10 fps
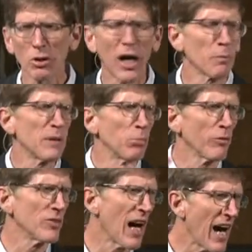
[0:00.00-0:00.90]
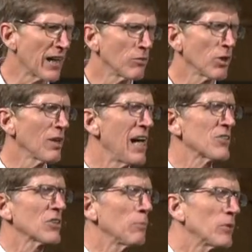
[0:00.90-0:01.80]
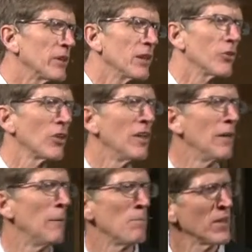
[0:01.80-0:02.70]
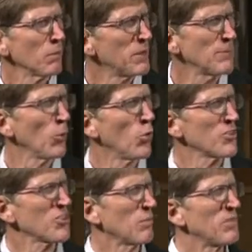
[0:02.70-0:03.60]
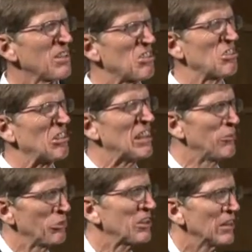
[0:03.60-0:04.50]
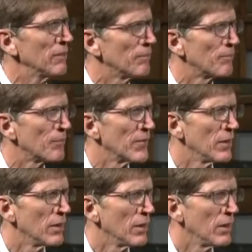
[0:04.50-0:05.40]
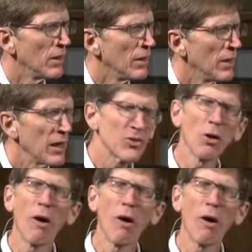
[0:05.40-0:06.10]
A lot of people have died over the last couple of years, and people want something significant. And so